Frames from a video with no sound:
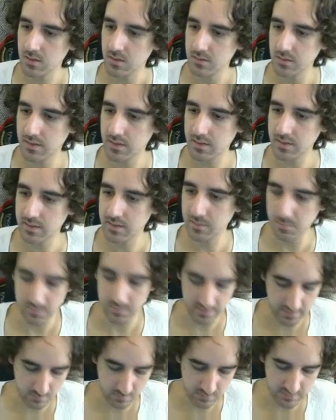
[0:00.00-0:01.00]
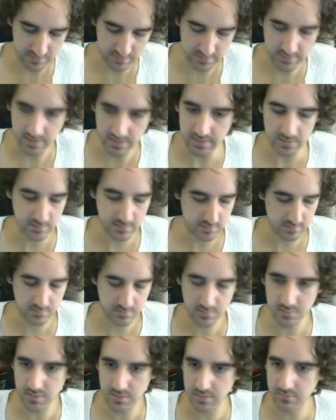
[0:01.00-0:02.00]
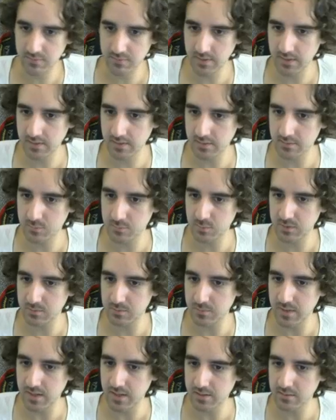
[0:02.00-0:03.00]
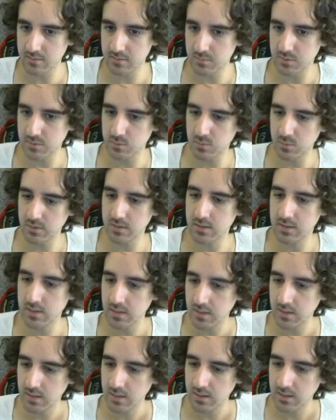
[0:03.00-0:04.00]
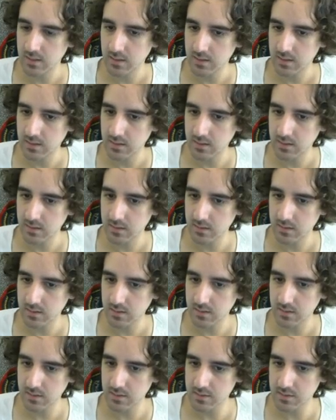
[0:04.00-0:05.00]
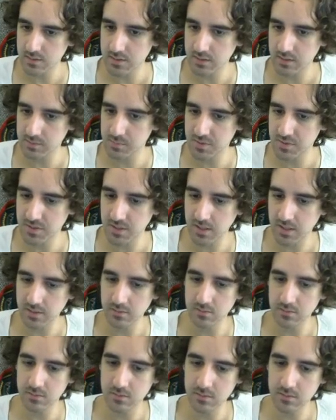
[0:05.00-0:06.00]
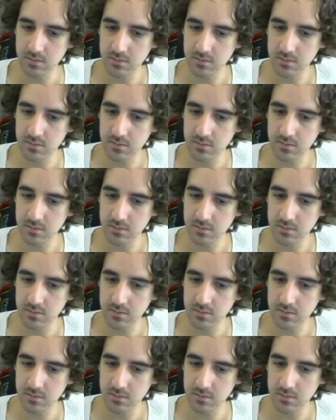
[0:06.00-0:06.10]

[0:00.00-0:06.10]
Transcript: You can keep playing with the settings to try and find a sweet balance between a sharp shadow